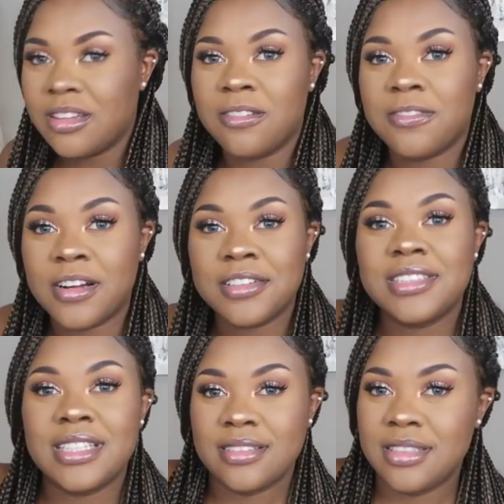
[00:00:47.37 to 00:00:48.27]
The
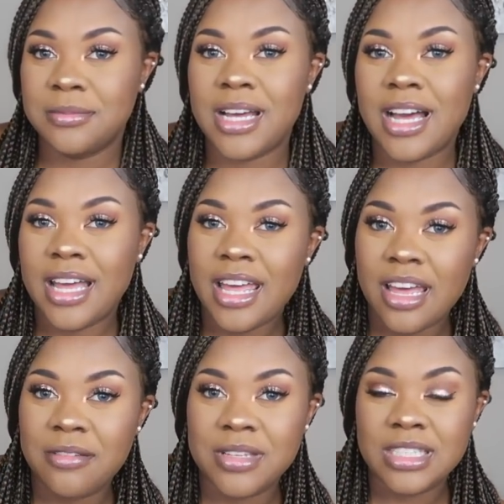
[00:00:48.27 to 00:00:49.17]
first symptom I
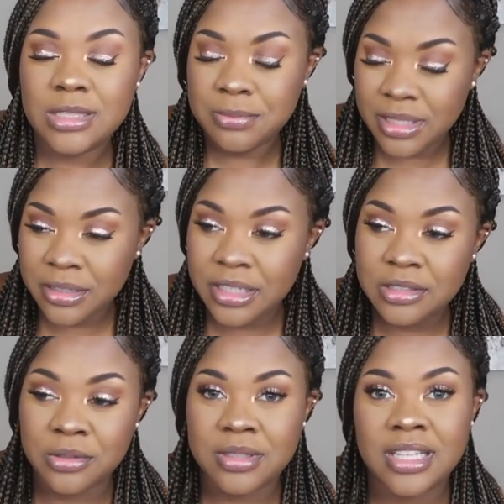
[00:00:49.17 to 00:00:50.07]
have
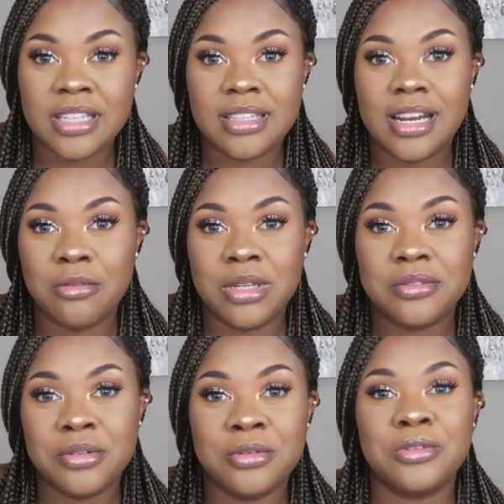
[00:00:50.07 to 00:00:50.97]
experienced or thing that I
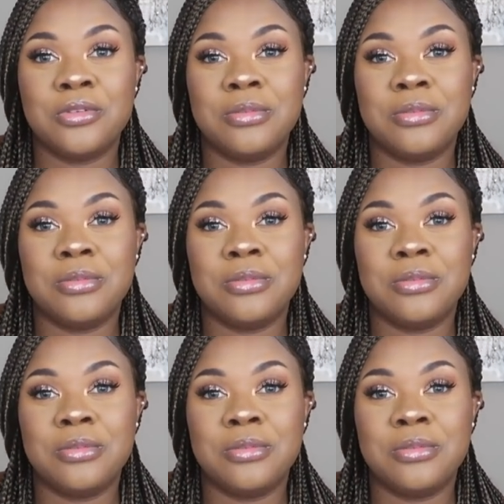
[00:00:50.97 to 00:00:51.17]
went through